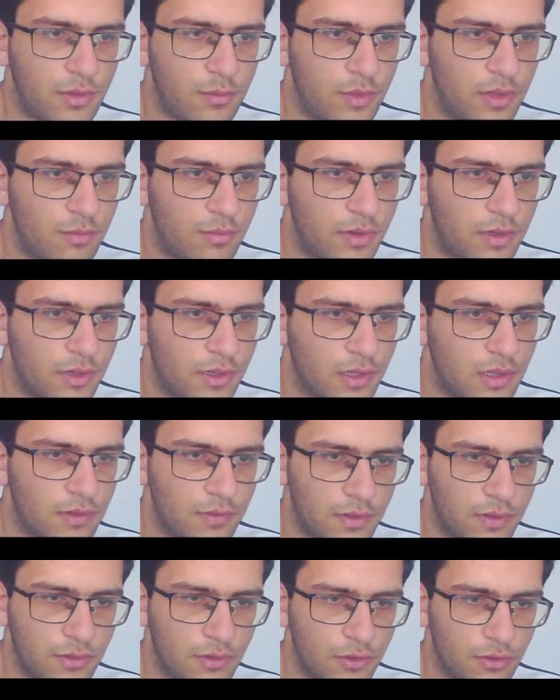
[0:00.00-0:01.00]
remembering
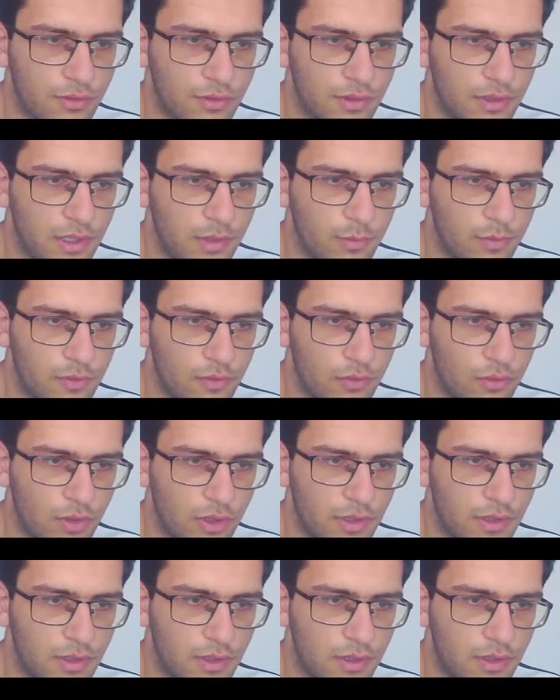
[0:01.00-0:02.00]
even your name,
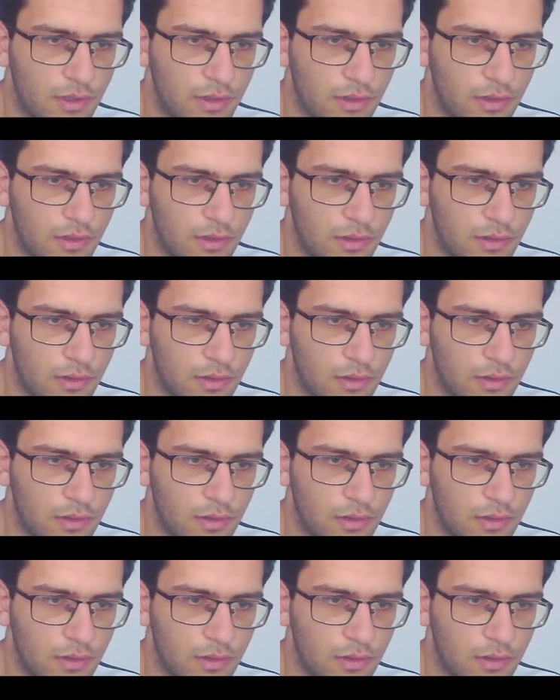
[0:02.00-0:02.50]
so I can